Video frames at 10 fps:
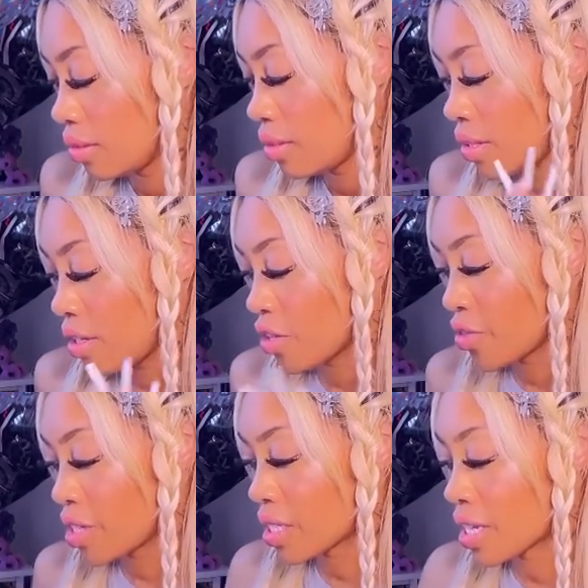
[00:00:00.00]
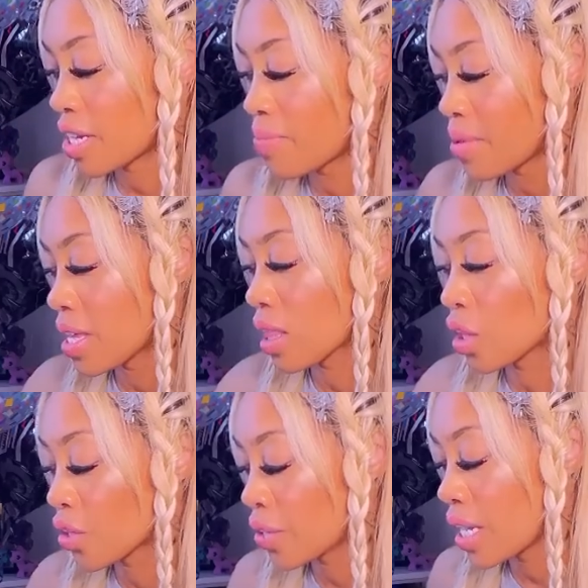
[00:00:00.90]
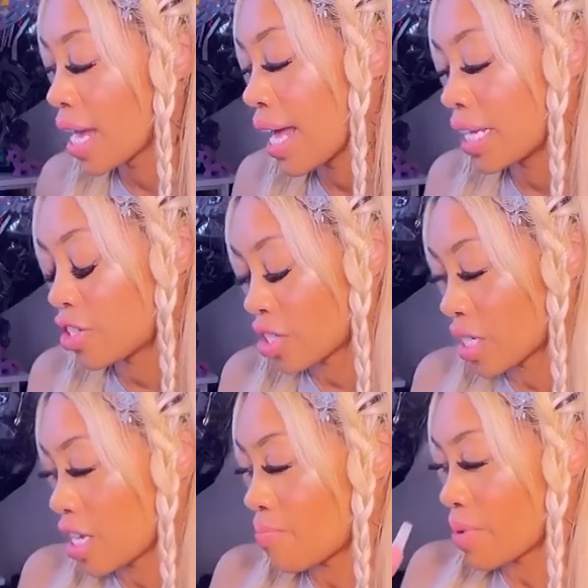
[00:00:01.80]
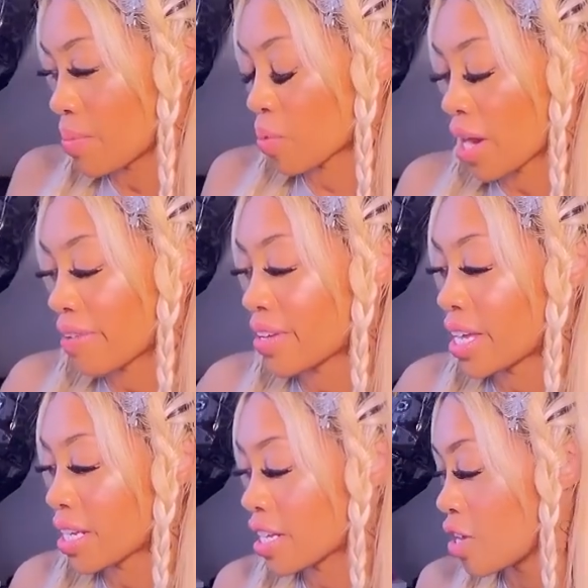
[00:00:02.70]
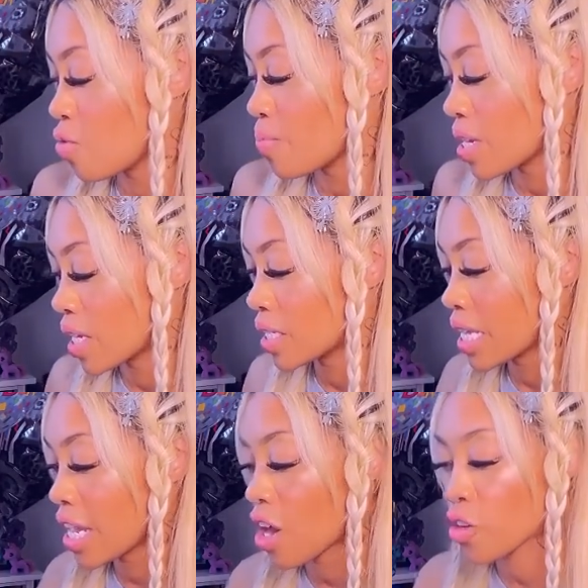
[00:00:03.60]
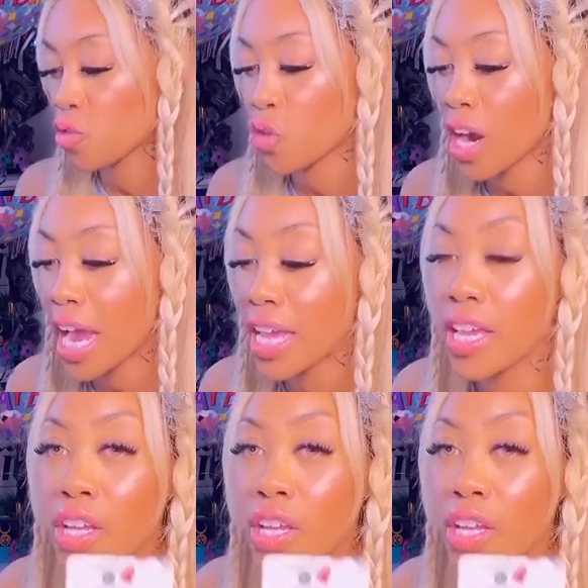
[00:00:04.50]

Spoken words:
you're just going to be learning how to just keep it private and cute because they are trying